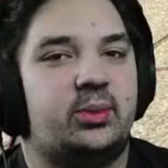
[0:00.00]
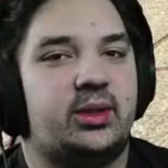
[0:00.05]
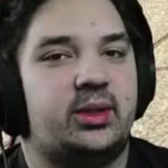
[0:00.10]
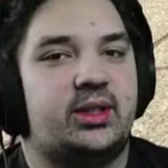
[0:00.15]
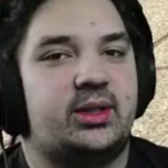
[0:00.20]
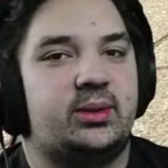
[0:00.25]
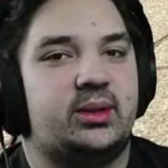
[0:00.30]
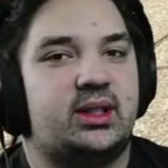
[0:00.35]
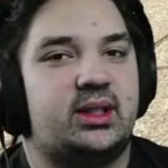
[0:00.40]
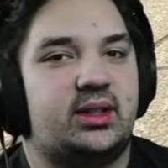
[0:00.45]

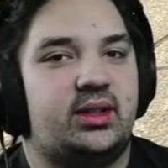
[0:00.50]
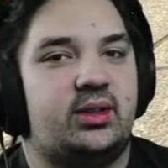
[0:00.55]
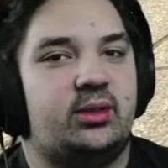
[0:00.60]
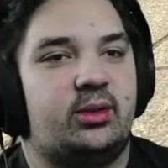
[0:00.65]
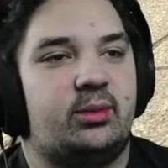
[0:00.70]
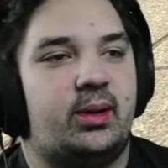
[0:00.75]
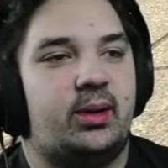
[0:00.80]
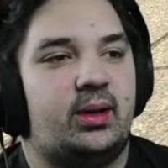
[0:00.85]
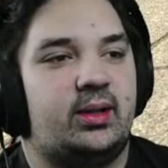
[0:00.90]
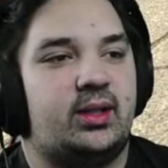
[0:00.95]
wish it would tell you the
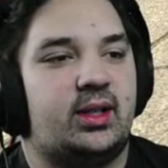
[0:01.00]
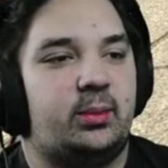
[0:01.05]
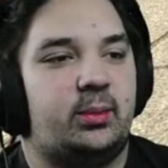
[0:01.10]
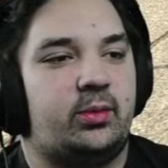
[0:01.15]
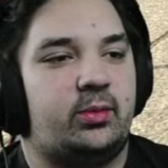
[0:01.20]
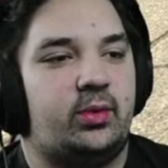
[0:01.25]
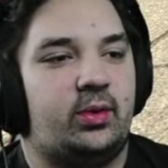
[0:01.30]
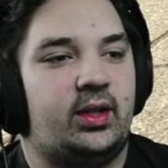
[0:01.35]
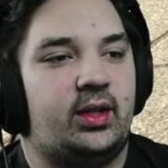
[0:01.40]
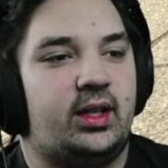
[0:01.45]
repair time
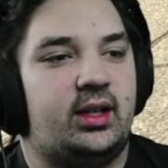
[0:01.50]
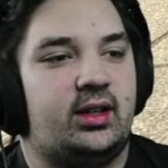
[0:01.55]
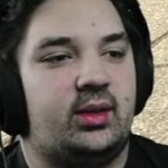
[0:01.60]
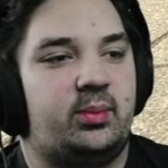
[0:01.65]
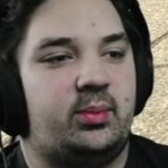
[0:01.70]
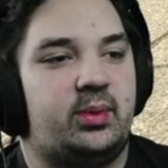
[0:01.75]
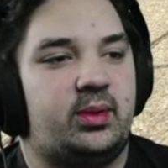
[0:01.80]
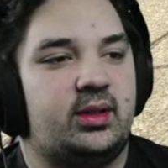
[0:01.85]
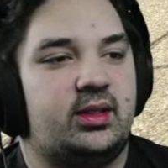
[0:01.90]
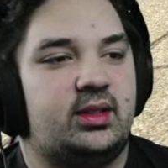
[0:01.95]
before you get in the
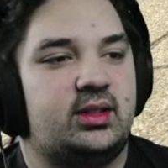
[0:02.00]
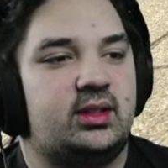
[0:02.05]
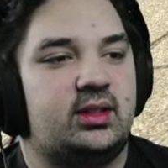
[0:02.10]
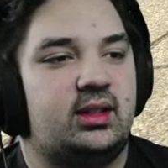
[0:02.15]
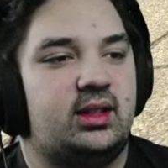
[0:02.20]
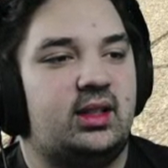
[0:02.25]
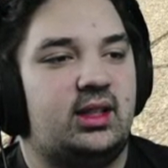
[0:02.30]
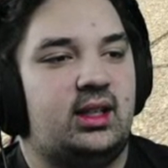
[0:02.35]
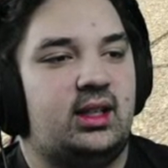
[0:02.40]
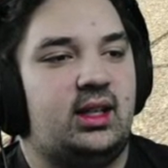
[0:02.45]
pits.
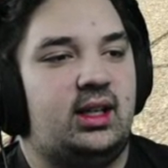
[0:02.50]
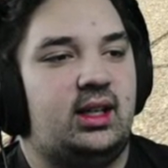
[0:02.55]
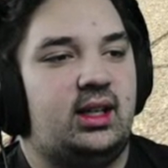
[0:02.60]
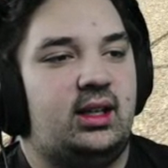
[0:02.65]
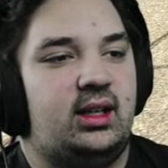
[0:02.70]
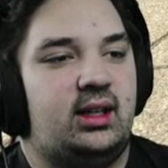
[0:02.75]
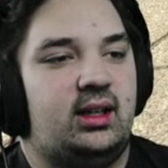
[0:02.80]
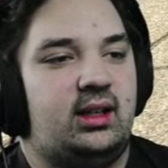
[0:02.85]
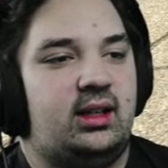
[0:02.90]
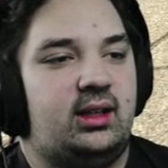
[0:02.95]

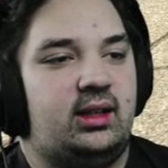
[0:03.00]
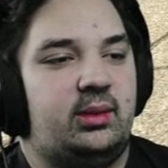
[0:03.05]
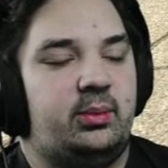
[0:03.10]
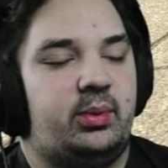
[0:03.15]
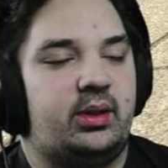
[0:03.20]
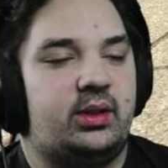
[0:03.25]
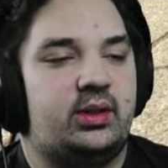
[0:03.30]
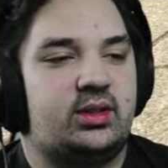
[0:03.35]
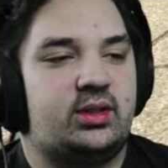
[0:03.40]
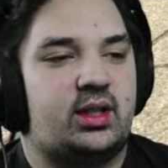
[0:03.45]

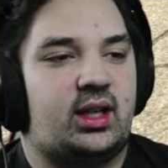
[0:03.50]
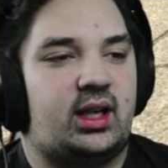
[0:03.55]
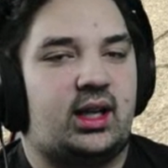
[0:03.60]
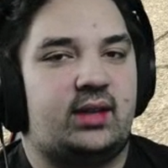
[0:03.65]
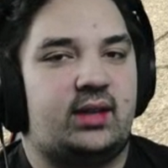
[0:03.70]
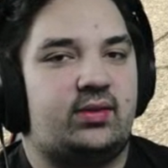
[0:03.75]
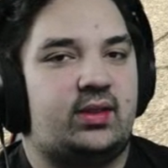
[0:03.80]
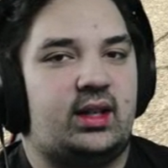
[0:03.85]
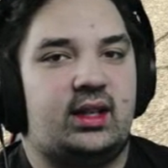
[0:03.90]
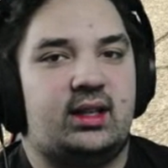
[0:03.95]
But you just kind of
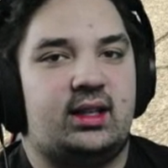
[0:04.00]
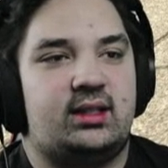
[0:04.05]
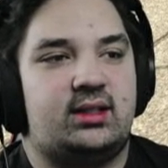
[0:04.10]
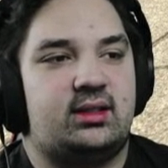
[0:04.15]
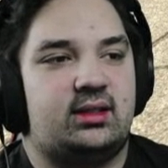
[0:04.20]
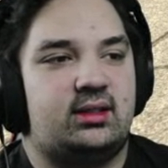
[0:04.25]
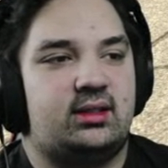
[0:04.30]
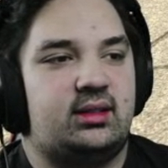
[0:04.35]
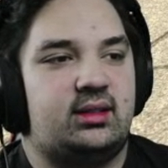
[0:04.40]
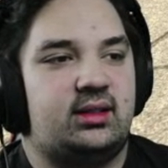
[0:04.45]
have to guess
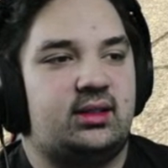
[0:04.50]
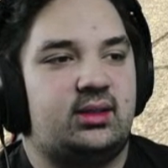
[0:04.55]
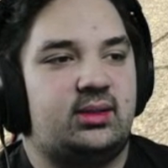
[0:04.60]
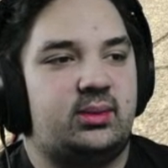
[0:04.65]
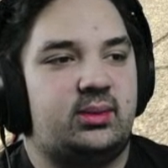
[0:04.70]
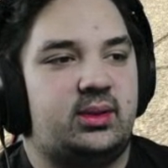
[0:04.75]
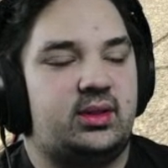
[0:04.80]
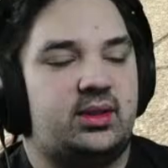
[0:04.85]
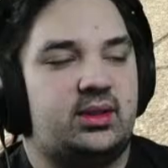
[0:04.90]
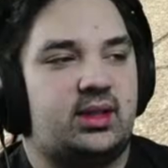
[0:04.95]
it, you know,
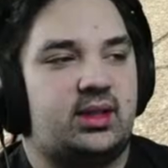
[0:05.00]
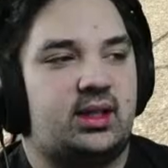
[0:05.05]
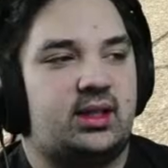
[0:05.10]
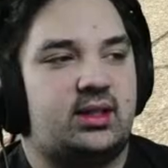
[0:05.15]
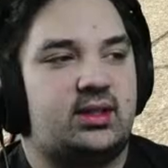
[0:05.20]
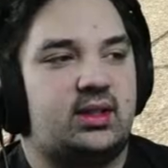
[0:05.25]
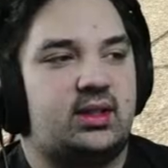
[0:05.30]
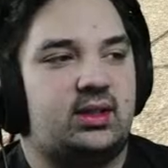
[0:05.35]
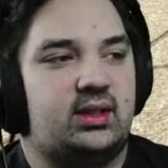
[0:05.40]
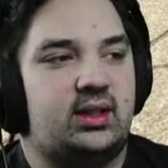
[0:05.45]
which is kind
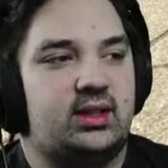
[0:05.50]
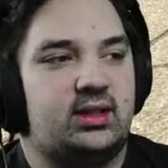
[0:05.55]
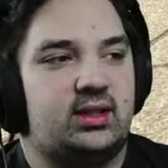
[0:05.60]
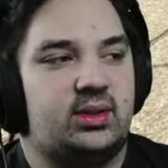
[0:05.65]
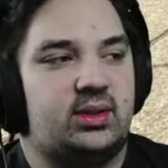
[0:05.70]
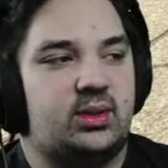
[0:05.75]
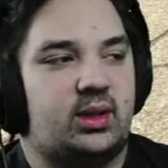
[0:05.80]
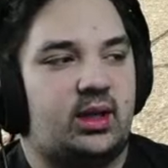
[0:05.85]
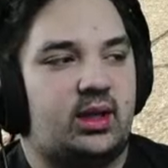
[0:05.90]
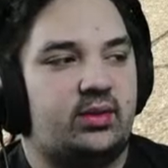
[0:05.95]
of silly as a
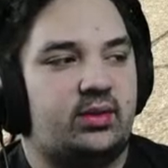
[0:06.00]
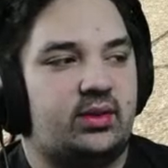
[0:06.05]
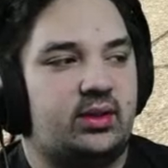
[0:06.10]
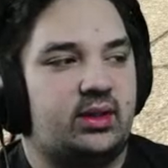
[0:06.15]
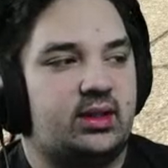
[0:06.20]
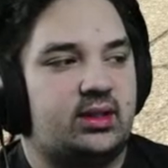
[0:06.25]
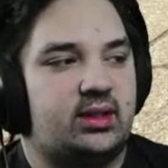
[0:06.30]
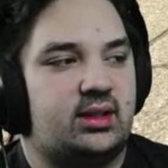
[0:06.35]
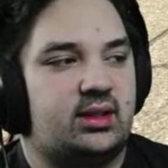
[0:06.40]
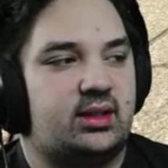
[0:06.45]
driver.
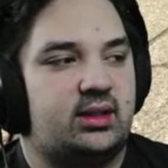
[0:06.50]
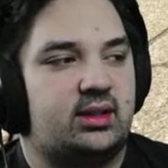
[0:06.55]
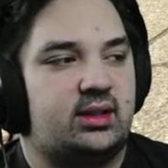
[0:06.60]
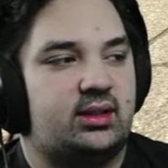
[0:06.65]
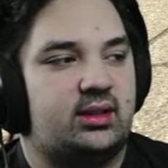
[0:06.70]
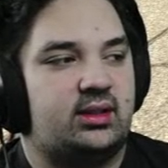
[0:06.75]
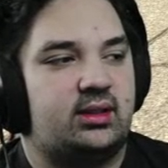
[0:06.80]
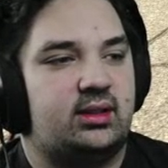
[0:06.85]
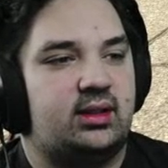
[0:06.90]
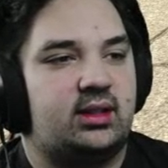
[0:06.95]
That's not,
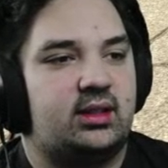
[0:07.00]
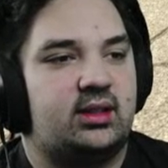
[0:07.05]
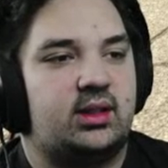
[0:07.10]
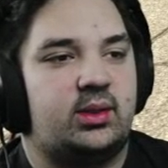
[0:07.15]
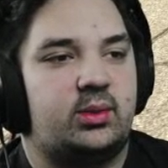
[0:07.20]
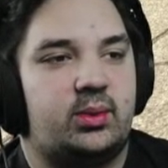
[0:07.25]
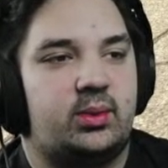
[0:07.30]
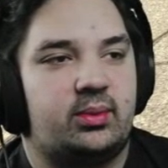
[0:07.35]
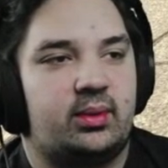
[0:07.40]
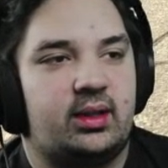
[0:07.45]

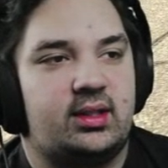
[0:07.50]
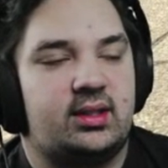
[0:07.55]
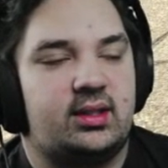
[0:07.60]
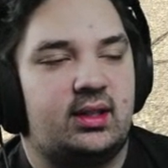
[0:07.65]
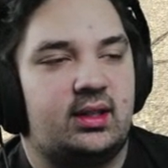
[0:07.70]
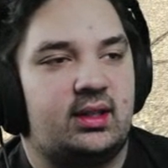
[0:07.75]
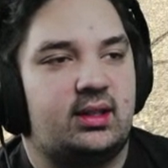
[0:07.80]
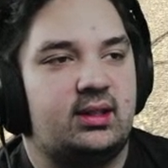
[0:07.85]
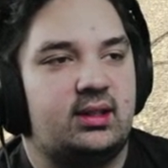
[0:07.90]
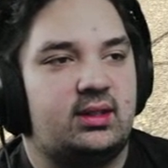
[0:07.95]
not what
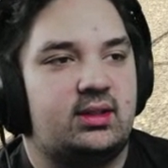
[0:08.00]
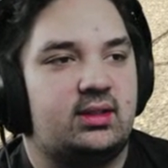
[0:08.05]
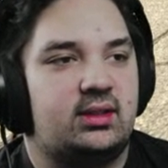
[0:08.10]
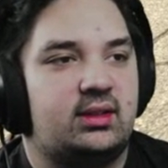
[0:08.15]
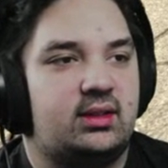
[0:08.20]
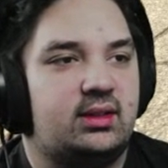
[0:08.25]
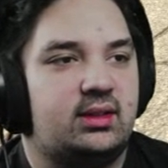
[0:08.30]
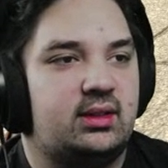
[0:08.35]
racing is.